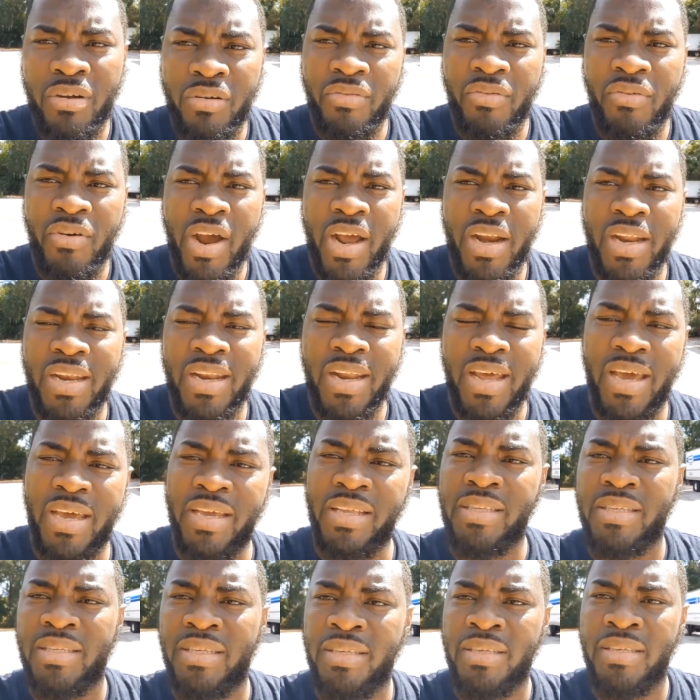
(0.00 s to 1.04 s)
Friday
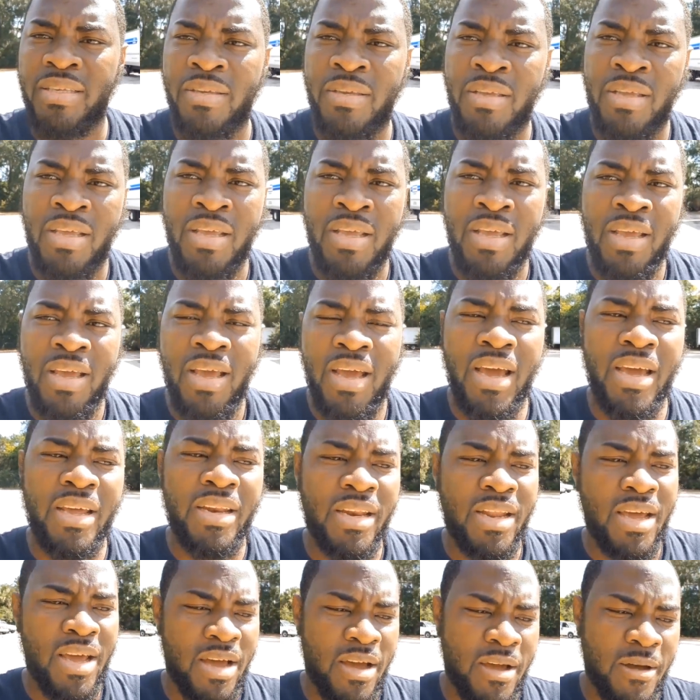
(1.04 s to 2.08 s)
night
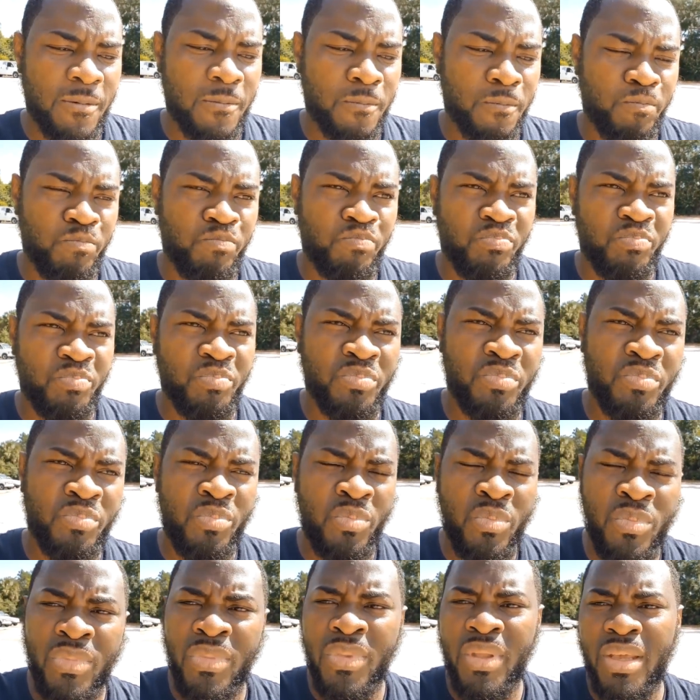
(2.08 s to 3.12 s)
and um,
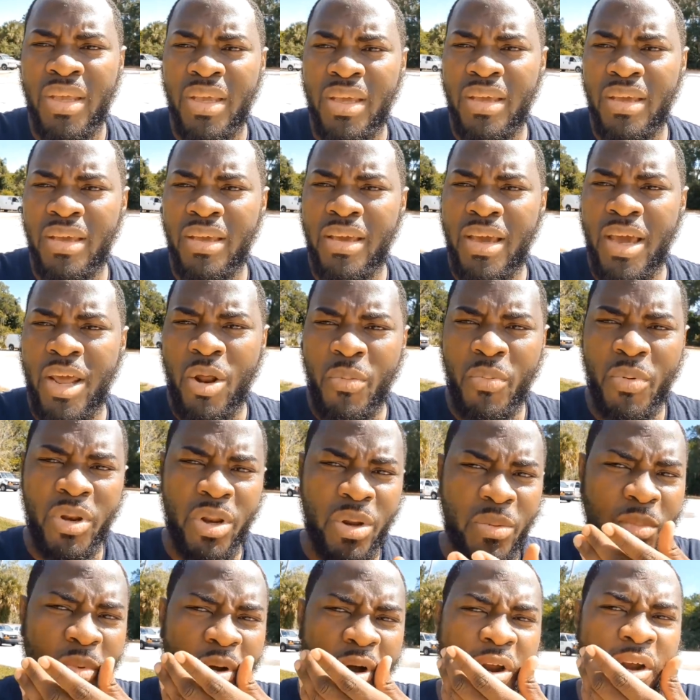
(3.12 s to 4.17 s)
get up in
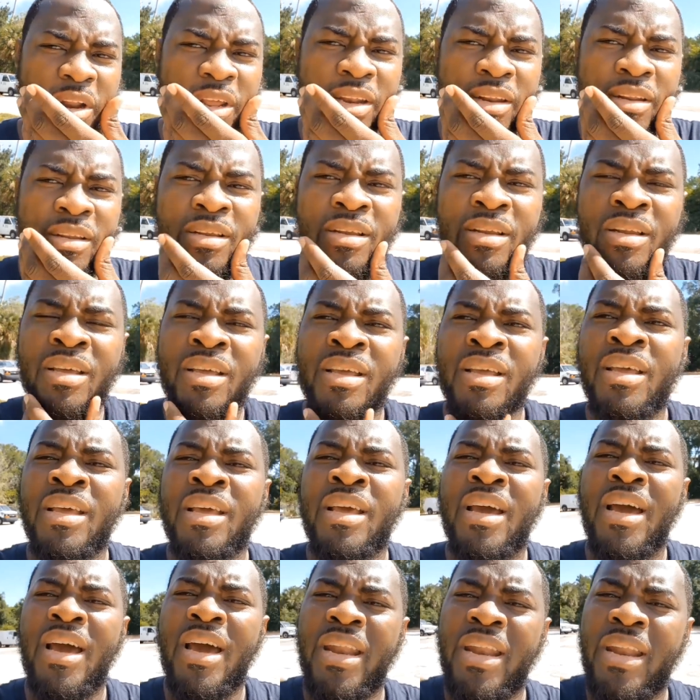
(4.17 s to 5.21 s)
the morning
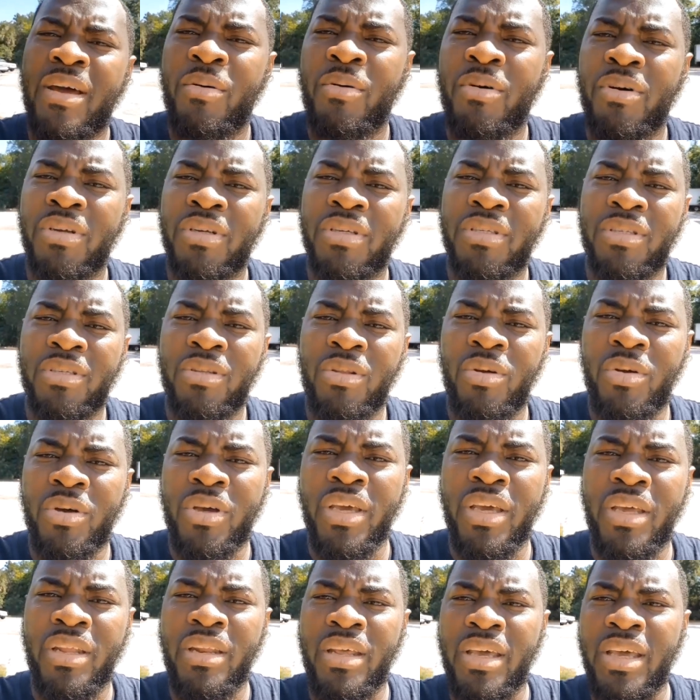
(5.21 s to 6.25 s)
and I was
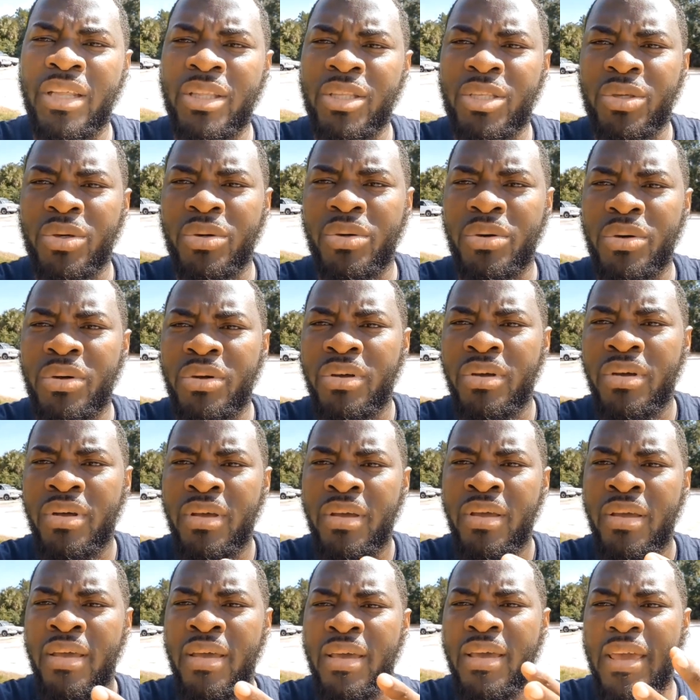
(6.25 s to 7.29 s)
looking into
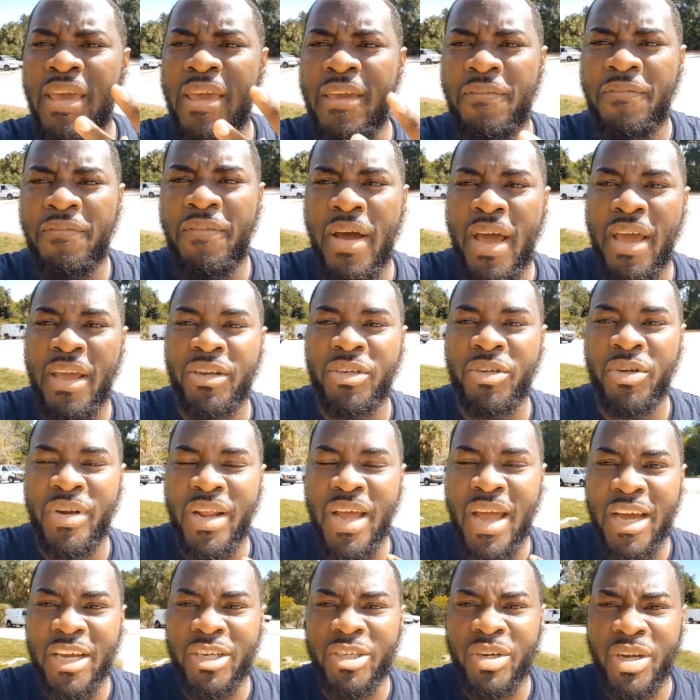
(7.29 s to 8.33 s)
if I should
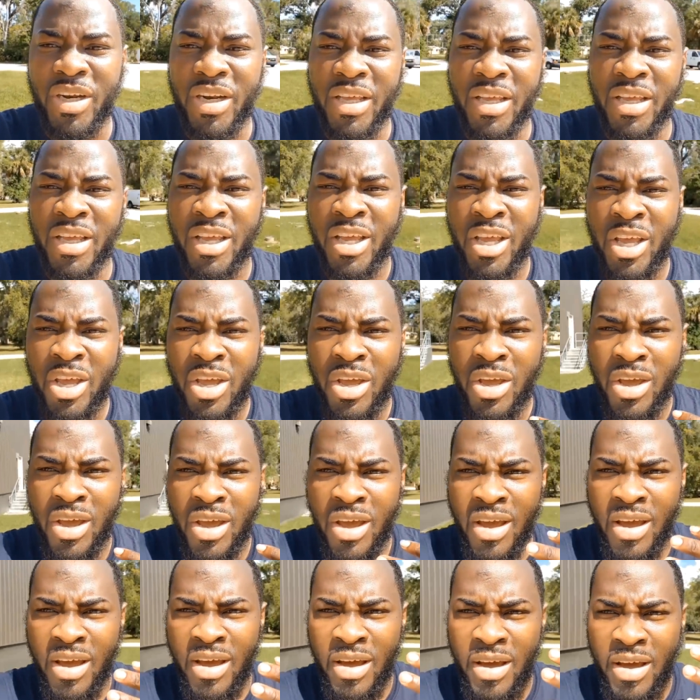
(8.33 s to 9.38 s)
actually
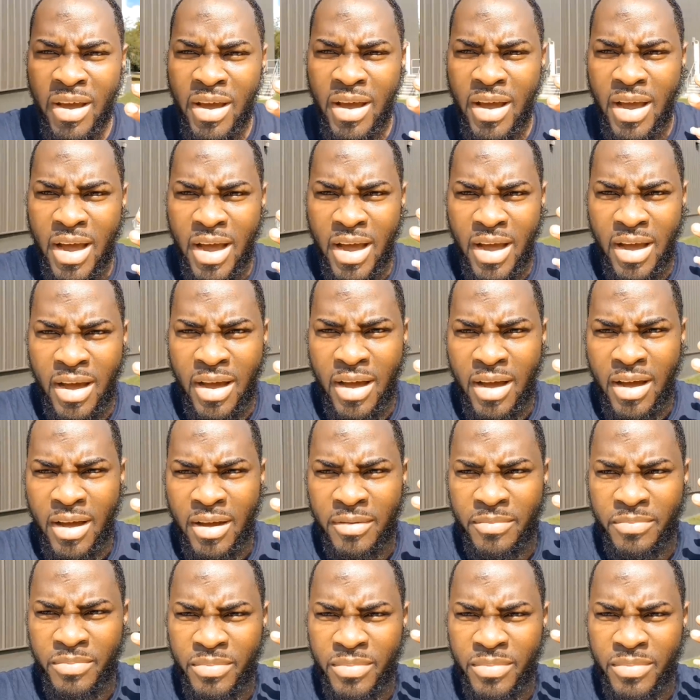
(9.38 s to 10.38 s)
because